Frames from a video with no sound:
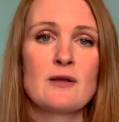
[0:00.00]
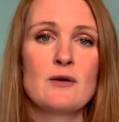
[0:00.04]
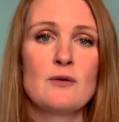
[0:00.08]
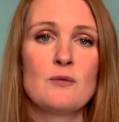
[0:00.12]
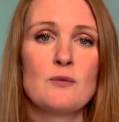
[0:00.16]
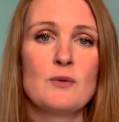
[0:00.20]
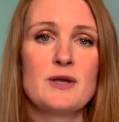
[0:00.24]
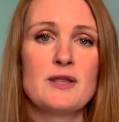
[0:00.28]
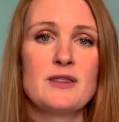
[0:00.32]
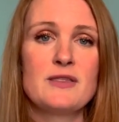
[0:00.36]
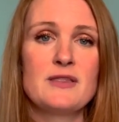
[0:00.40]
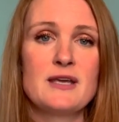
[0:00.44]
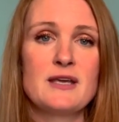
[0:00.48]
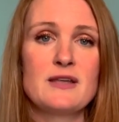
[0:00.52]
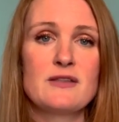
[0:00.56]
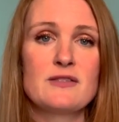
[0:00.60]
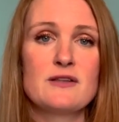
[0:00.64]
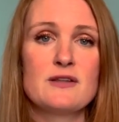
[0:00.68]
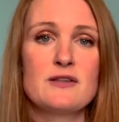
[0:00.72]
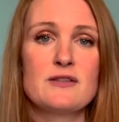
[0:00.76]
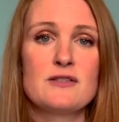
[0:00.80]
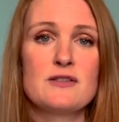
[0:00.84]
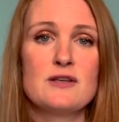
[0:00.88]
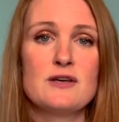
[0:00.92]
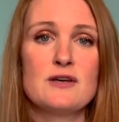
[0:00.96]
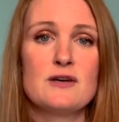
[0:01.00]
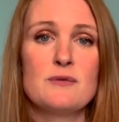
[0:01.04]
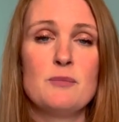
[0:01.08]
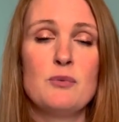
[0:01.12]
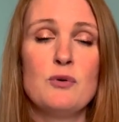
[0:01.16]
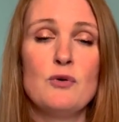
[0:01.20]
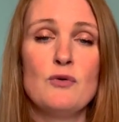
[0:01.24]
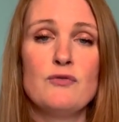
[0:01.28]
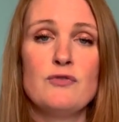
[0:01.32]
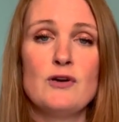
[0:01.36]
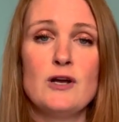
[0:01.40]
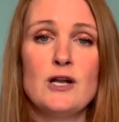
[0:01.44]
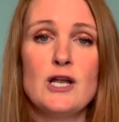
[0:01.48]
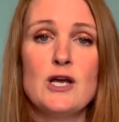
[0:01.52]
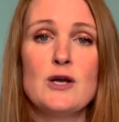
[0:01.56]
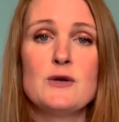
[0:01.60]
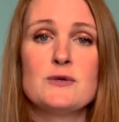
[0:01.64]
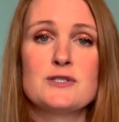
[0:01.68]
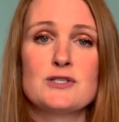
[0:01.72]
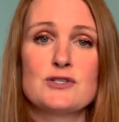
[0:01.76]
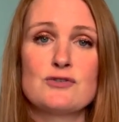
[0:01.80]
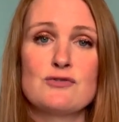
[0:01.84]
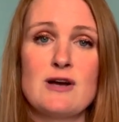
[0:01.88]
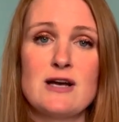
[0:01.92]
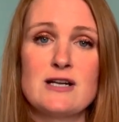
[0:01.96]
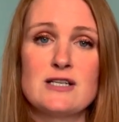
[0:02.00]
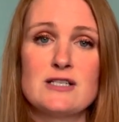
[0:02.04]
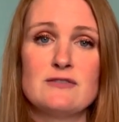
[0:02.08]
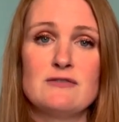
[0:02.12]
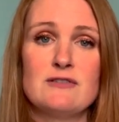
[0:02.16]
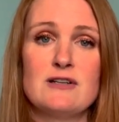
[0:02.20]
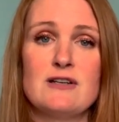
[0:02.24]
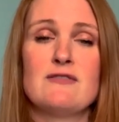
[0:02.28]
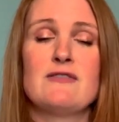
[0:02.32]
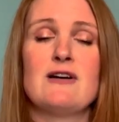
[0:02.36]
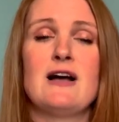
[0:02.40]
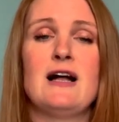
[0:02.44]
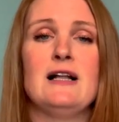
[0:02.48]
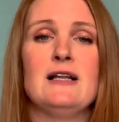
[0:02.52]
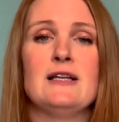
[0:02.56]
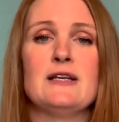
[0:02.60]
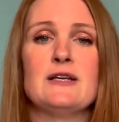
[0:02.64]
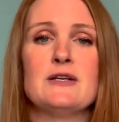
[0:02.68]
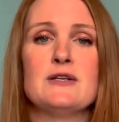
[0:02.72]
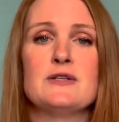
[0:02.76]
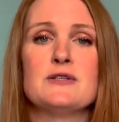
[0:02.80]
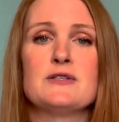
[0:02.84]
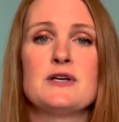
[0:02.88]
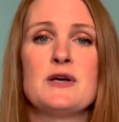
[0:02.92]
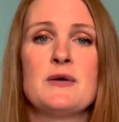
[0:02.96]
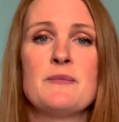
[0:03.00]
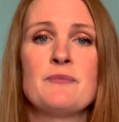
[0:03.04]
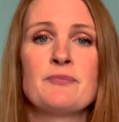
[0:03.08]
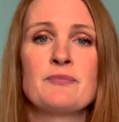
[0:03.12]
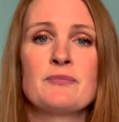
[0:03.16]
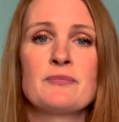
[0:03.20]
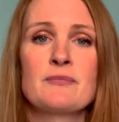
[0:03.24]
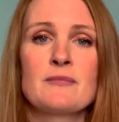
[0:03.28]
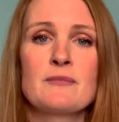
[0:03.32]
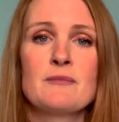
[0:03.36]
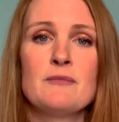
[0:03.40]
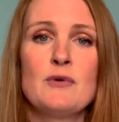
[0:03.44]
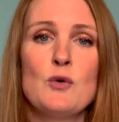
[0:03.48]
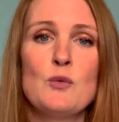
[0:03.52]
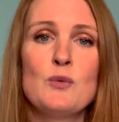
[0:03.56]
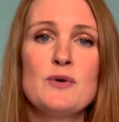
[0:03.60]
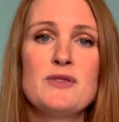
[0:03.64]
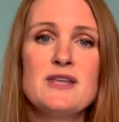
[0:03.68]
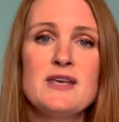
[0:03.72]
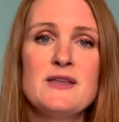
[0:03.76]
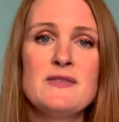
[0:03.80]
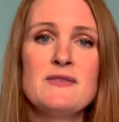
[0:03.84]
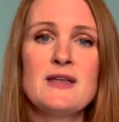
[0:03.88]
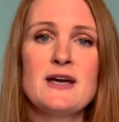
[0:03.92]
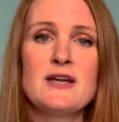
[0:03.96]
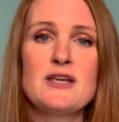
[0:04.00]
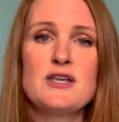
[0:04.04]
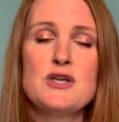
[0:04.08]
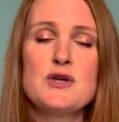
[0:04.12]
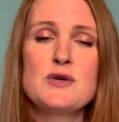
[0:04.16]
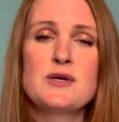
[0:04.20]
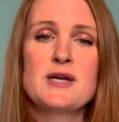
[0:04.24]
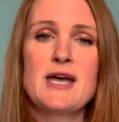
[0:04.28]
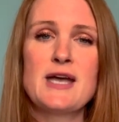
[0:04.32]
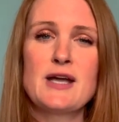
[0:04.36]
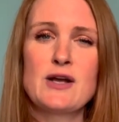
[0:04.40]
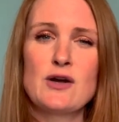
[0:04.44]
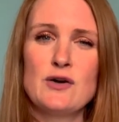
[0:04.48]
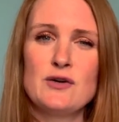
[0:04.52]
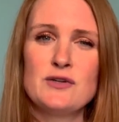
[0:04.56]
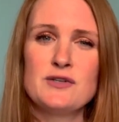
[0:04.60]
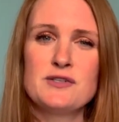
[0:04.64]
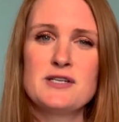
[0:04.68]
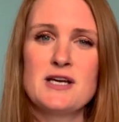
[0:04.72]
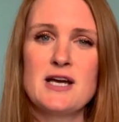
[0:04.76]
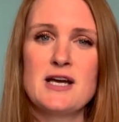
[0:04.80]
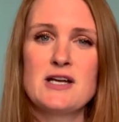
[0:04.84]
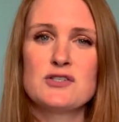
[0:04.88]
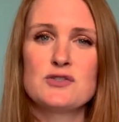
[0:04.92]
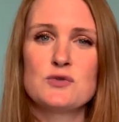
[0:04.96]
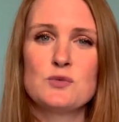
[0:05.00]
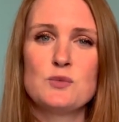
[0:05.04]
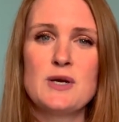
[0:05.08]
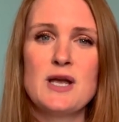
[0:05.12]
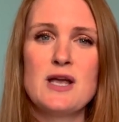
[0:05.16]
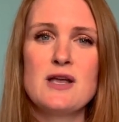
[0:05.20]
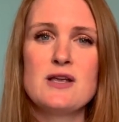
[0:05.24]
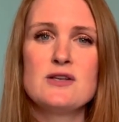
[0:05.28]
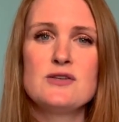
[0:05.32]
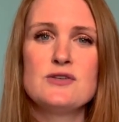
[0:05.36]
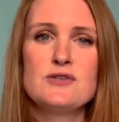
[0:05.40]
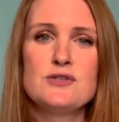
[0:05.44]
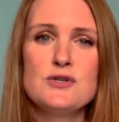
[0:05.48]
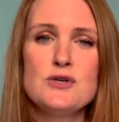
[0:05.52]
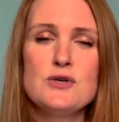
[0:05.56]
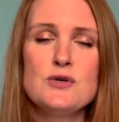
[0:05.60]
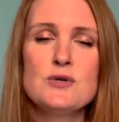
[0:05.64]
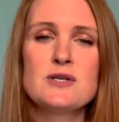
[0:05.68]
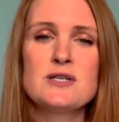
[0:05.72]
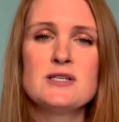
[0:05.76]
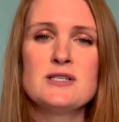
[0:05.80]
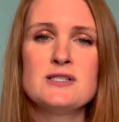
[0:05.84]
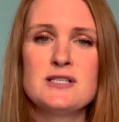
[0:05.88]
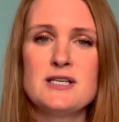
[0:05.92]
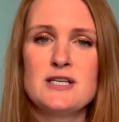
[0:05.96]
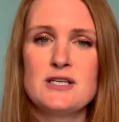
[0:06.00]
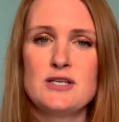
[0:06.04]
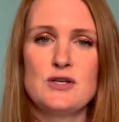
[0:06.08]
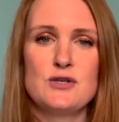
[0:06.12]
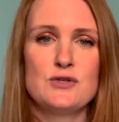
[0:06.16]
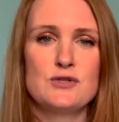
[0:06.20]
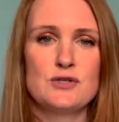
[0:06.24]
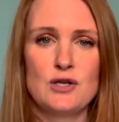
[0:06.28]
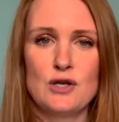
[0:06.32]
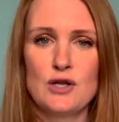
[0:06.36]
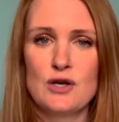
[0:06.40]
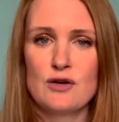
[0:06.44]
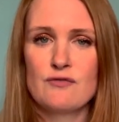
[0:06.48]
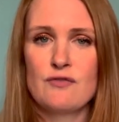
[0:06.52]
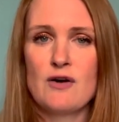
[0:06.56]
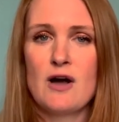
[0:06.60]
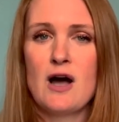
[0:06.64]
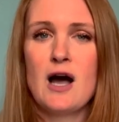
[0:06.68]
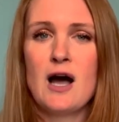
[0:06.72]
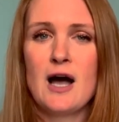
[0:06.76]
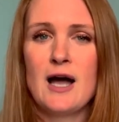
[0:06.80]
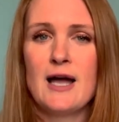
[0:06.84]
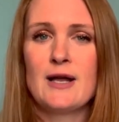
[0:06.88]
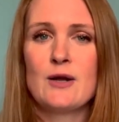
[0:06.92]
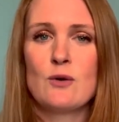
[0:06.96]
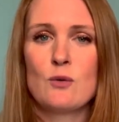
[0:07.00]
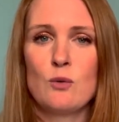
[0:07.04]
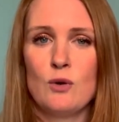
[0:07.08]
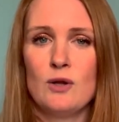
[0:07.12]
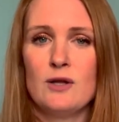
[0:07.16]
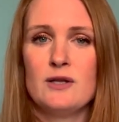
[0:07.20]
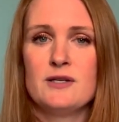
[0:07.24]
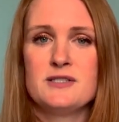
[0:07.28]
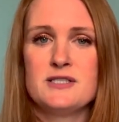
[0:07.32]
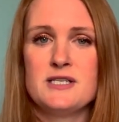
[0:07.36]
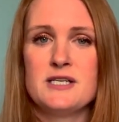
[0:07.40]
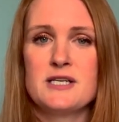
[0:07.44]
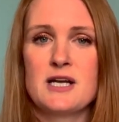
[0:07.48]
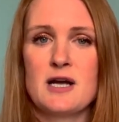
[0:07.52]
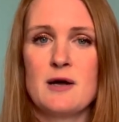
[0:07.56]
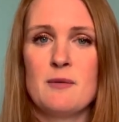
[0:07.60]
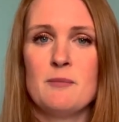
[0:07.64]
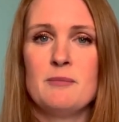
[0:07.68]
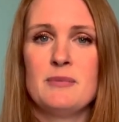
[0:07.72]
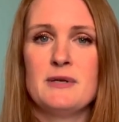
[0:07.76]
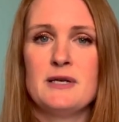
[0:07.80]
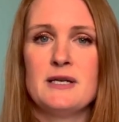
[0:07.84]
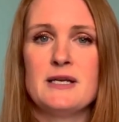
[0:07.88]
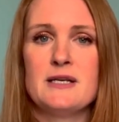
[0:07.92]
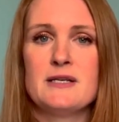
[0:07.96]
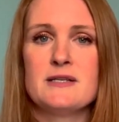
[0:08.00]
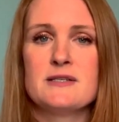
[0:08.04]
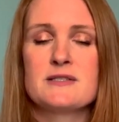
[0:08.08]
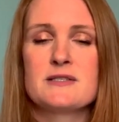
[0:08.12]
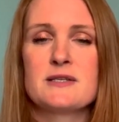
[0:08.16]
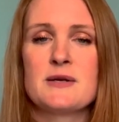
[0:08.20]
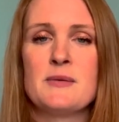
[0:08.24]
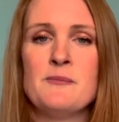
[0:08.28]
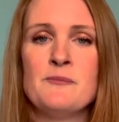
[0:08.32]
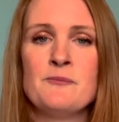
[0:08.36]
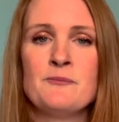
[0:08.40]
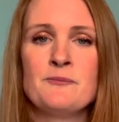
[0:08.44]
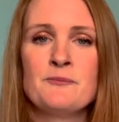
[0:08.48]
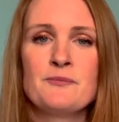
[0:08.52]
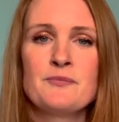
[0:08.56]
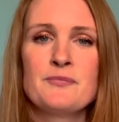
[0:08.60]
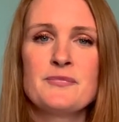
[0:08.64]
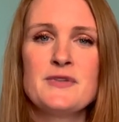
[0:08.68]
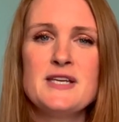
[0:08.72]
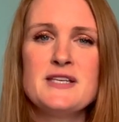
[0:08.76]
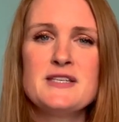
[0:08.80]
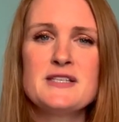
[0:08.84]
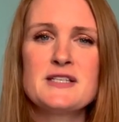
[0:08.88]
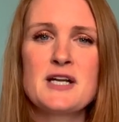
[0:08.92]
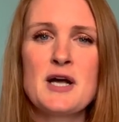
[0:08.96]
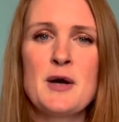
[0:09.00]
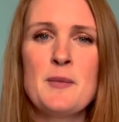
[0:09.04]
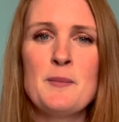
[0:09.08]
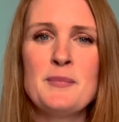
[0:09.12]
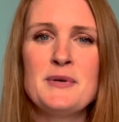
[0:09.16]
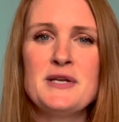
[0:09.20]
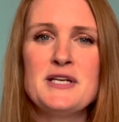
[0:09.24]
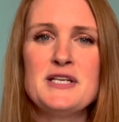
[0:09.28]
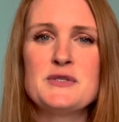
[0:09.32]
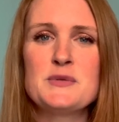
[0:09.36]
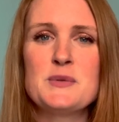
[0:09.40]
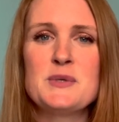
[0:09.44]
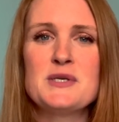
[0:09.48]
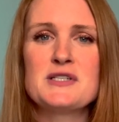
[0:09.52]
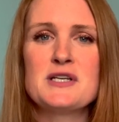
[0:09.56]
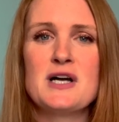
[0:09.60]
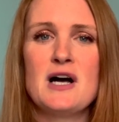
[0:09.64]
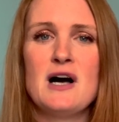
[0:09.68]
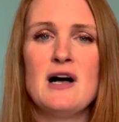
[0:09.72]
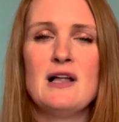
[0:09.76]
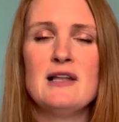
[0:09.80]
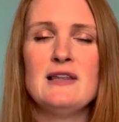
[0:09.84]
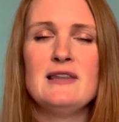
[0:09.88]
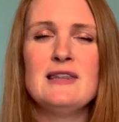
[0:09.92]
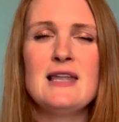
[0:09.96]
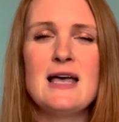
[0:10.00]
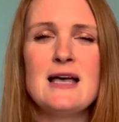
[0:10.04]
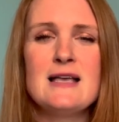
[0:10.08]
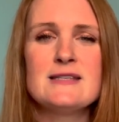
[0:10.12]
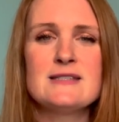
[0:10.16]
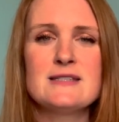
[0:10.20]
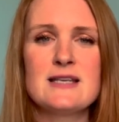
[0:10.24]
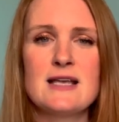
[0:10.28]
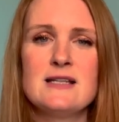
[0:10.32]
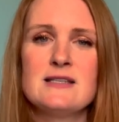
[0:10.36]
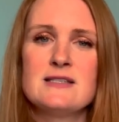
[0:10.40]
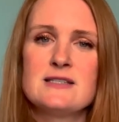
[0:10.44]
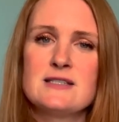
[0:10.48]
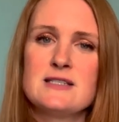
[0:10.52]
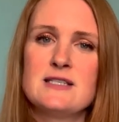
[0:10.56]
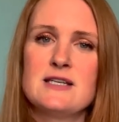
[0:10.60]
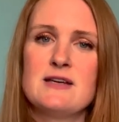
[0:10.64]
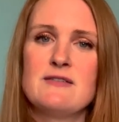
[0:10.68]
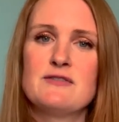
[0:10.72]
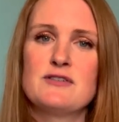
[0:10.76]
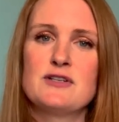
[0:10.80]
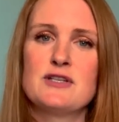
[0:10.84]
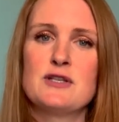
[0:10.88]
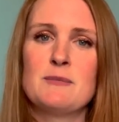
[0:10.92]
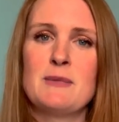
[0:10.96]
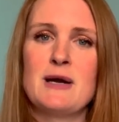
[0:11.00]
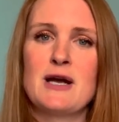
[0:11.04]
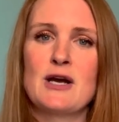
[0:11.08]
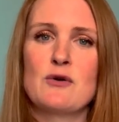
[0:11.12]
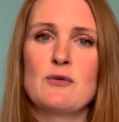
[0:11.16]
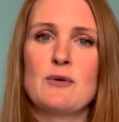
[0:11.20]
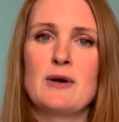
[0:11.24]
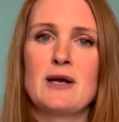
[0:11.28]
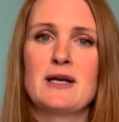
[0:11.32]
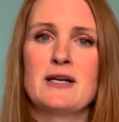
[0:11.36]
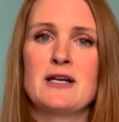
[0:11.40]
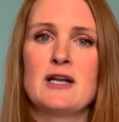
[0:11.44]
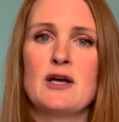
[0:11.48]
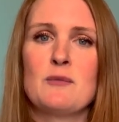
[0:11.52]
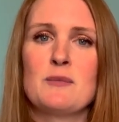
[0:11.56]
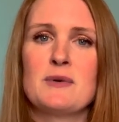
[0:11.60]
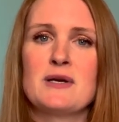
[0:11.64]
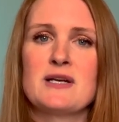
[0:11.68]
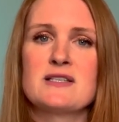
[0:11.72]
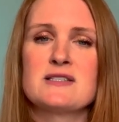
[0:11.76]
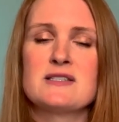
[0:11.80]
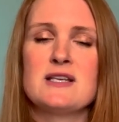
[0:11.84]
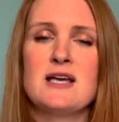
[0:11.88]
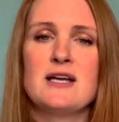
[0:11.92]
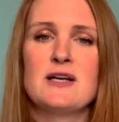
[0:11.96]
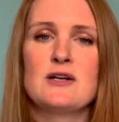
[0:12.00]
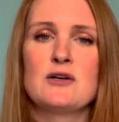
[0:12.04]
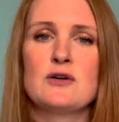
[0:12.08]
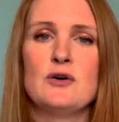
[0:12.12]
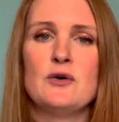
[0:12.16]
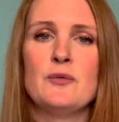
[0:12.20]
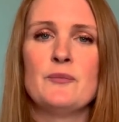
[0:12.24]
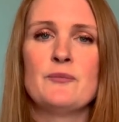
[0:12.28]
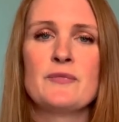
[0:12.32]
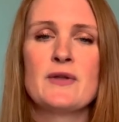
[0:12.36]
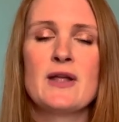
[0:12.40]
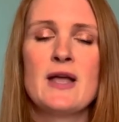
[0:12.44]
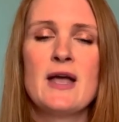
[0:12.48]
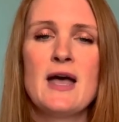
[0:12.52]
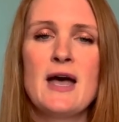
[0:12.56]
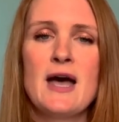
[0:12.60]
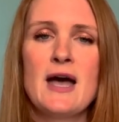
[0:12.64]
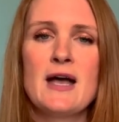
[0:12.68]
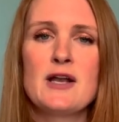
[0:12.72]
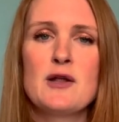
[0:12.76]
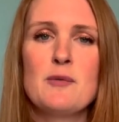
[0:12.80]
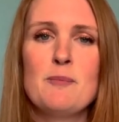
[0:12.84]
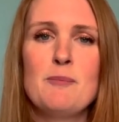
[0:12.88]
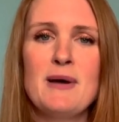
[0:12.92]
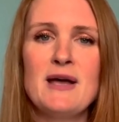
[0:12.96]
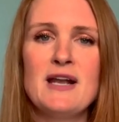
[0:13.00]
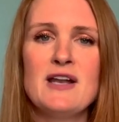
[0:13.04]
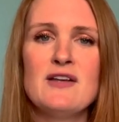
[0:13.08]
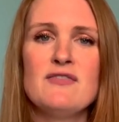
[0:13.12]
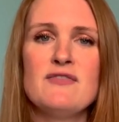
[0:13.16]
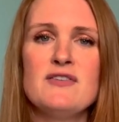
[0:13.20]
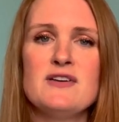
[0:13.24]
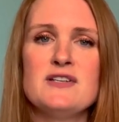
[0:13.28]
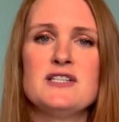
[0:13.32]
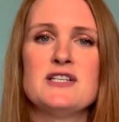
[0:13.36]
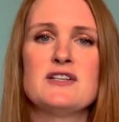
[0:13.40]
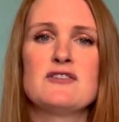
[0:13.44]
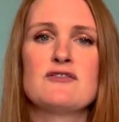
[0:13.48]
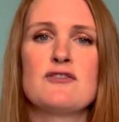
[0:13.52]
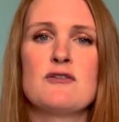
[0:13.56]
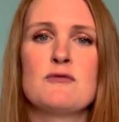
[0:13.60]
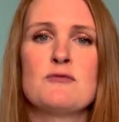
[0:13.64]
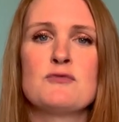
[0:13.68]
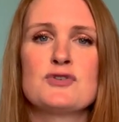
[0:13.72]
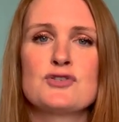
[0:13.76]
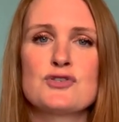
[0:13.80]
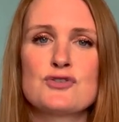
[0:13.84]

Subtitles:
We think that the portfolio is attractively valued. But within that UK context, we do continue to look for high quality companies. These are companies which are less sensitive to the macroeconomic cycle and are benefiting from